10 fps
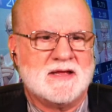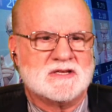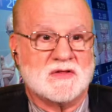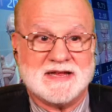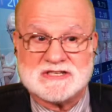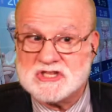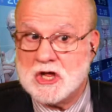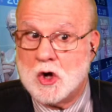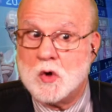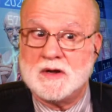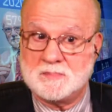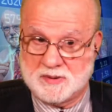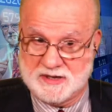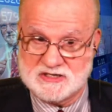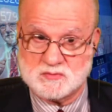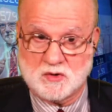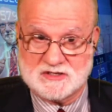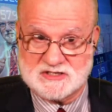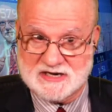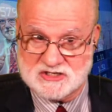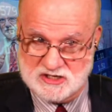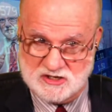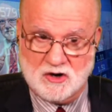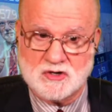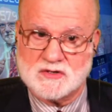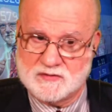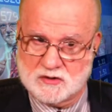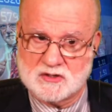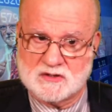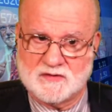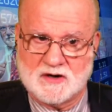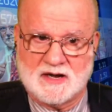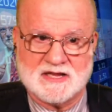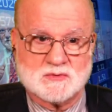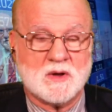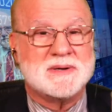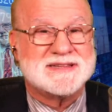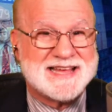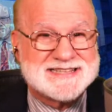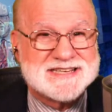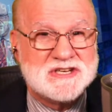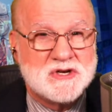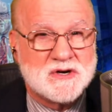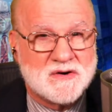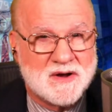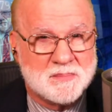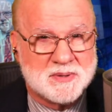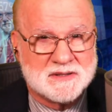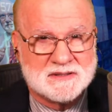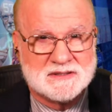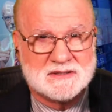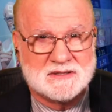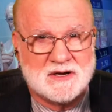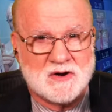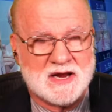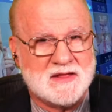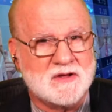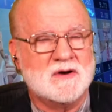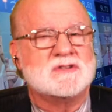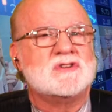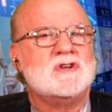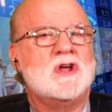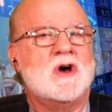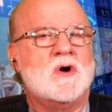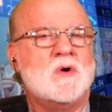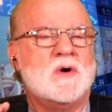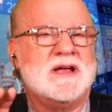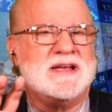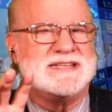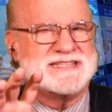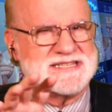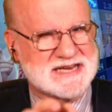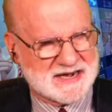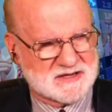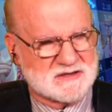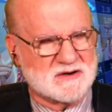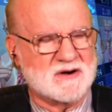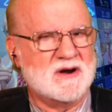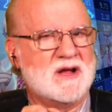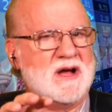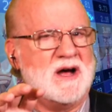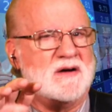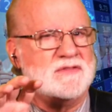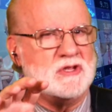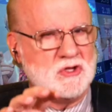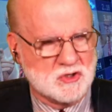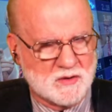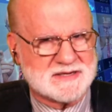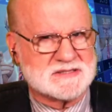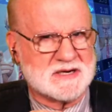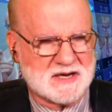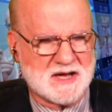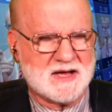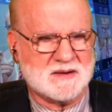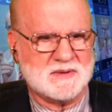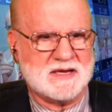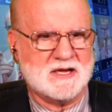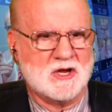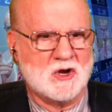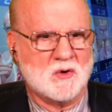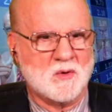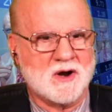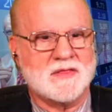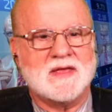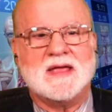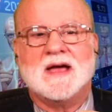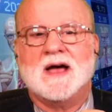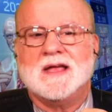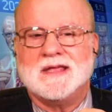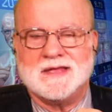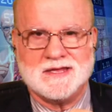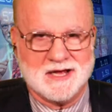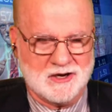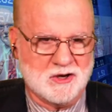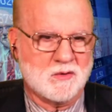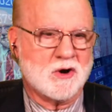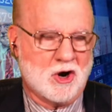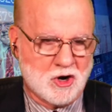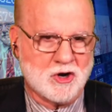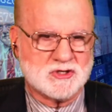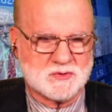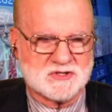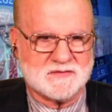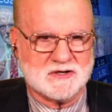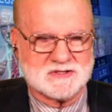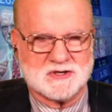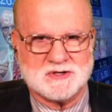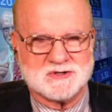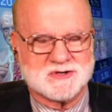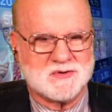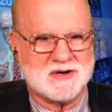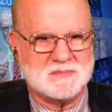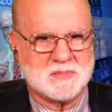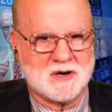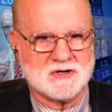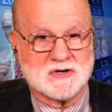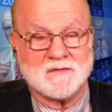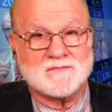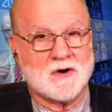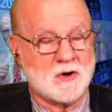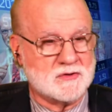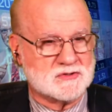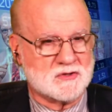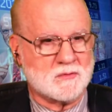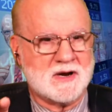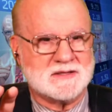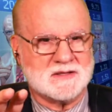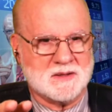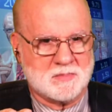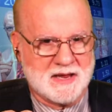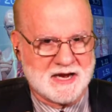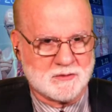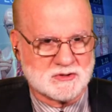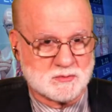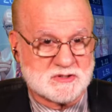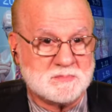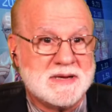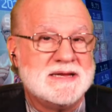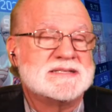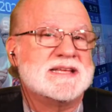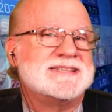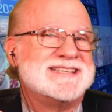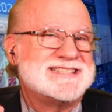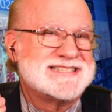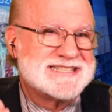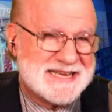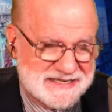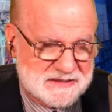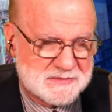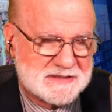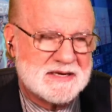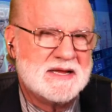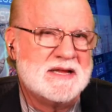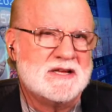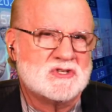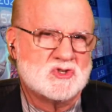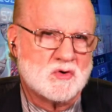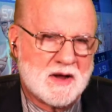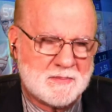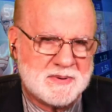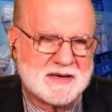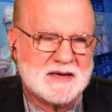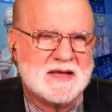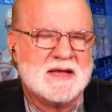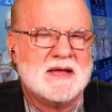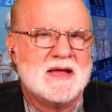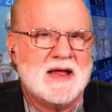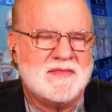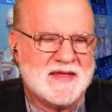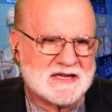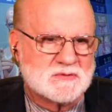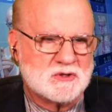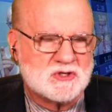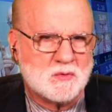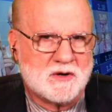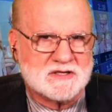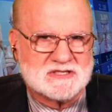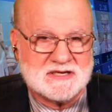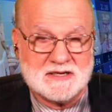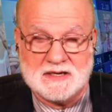So that's the only place where it's actually large if you look at the very last one, but that's in Europe, okay? There is no sector of the U.S. economy where the yellow or orange, whichever it is on your screen, bars are farther to the right than the black ones, which means that the sentiment is dropping, and that's what you want to see.